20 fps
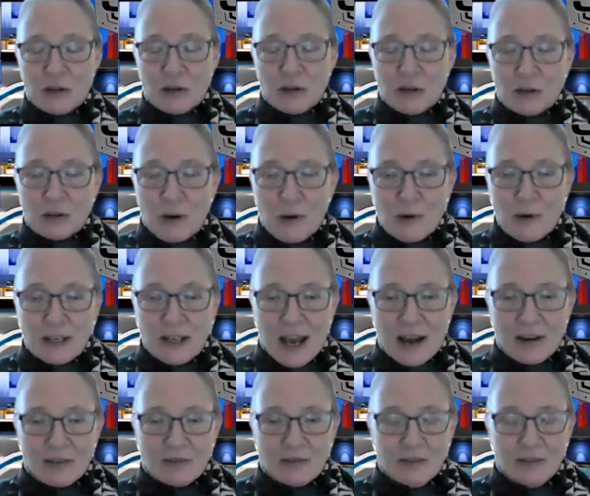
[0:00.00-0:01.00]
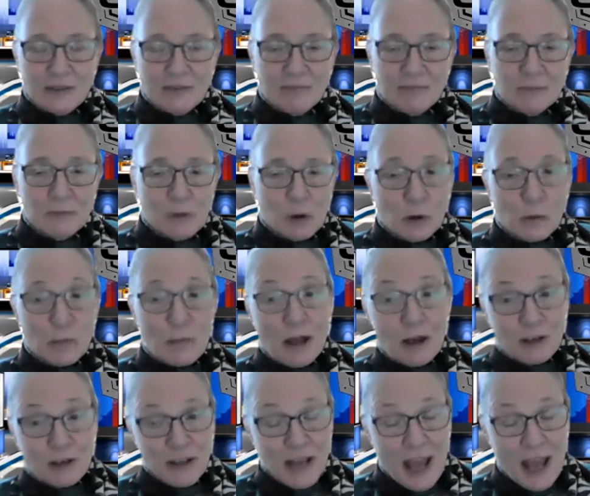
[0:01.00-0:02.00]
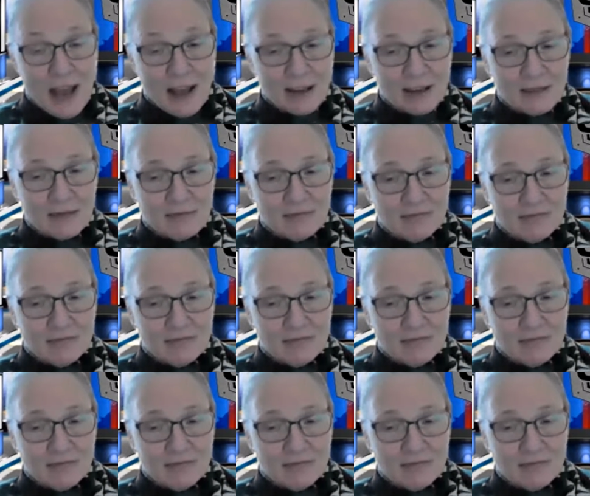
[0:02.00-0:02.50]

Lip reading: you're going down, or better yet,